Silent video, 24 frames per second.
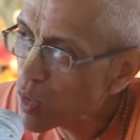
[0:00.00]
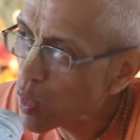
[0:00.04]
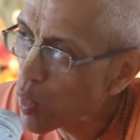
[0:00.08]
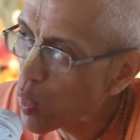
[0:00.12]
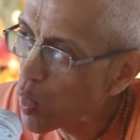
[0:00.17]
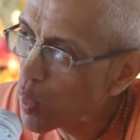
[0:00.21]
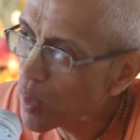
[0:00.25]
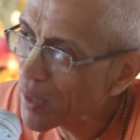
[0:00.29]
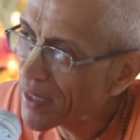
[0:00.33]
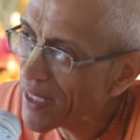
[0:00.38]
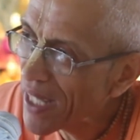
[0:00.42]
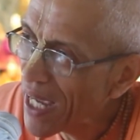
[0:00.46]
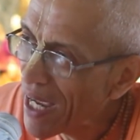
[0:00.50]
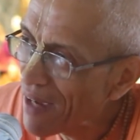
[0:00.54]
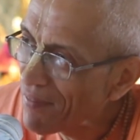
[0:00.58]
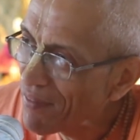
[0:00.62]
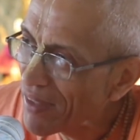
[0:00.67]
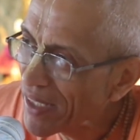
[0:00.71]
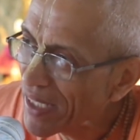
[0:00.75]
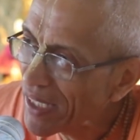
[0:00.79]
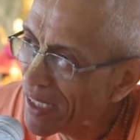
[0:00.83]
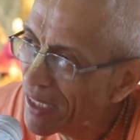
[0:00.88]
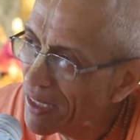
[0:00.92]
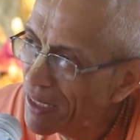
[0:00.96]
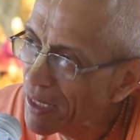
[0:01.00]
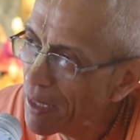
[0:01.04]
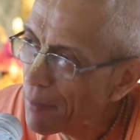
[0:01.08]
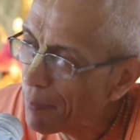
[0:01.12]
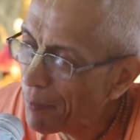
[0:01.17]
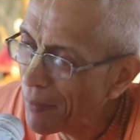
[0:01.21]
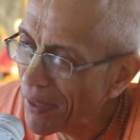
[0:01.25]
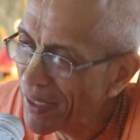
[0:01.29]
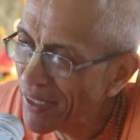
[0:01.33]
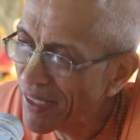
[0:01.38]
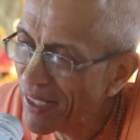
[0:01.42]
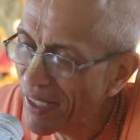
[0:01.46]
don't have any
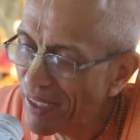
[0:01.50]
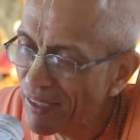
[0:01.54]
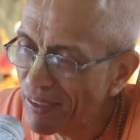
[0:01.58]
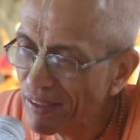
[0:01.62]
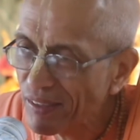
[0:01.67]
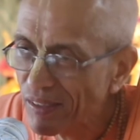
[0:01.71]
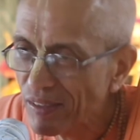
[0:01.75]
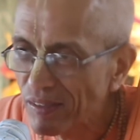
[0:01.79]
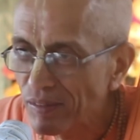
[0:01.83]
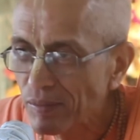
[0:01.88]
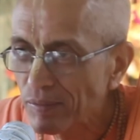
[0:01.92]
independent